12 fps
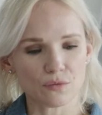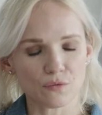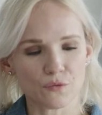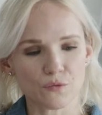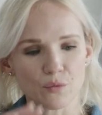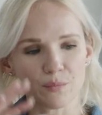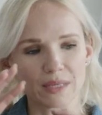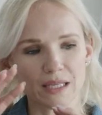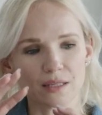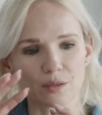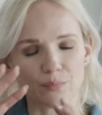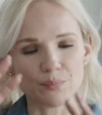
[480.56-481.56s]
for
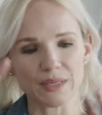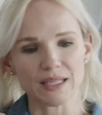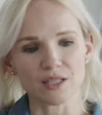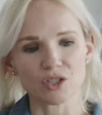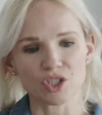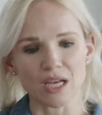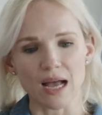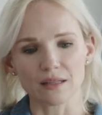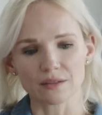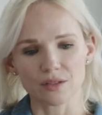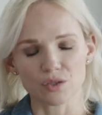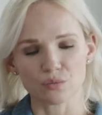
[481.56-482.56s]
me, the biggest
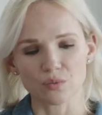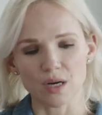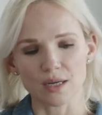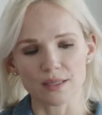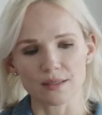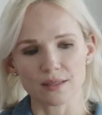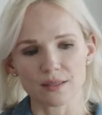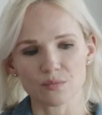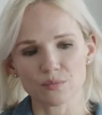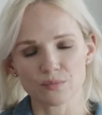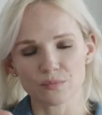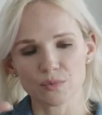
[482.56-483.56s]
challenge was,
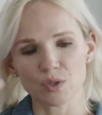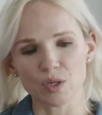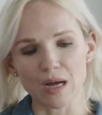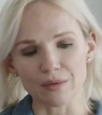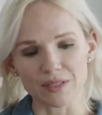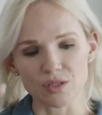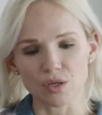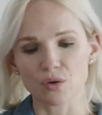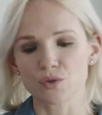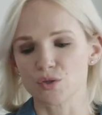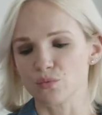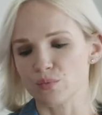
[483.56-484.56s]
you know how this
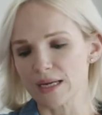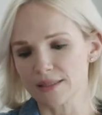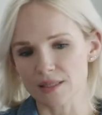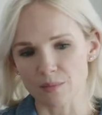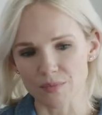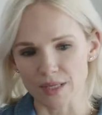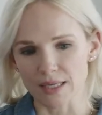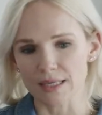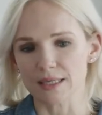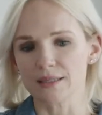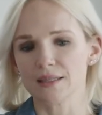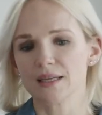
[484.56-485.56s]
goes, you write
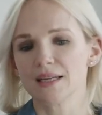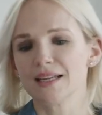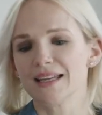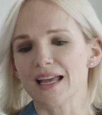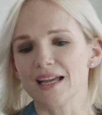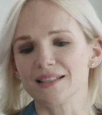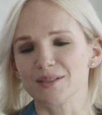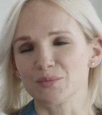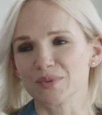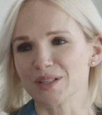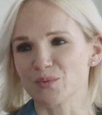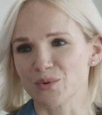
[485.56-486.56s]
something and it
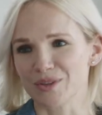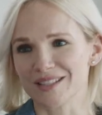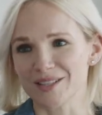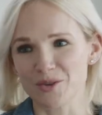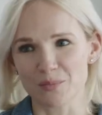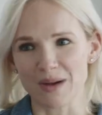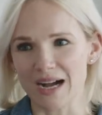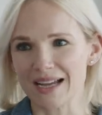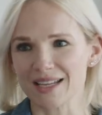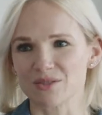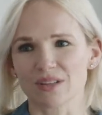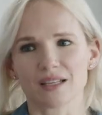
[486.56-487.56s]
really works in your
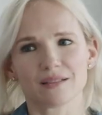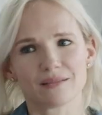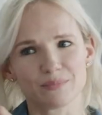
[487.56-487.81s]
mind. You're like,